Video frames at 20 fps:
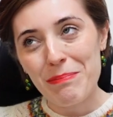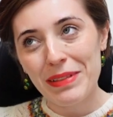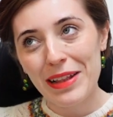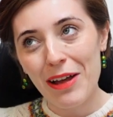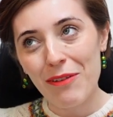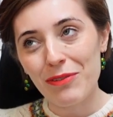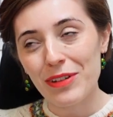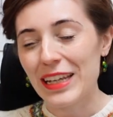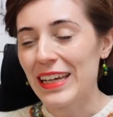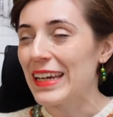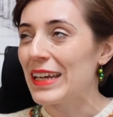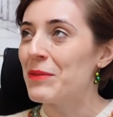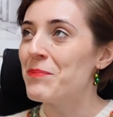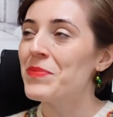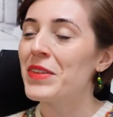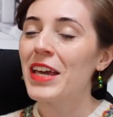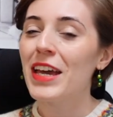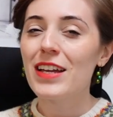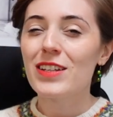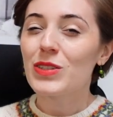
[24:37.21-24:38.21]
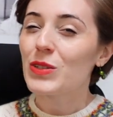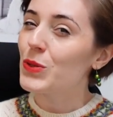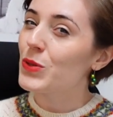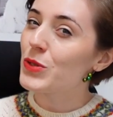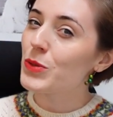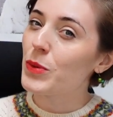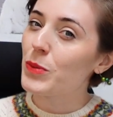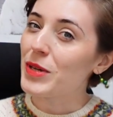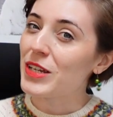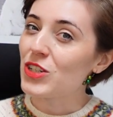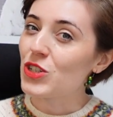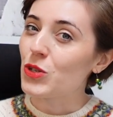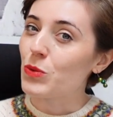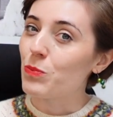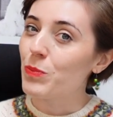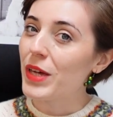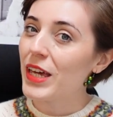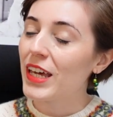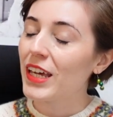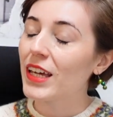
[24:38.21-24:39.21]
Lovely. It's also a bit too
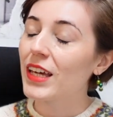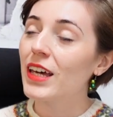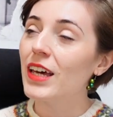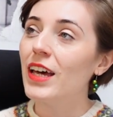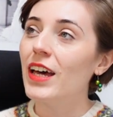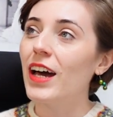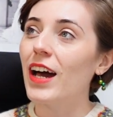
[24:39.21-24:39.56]
big.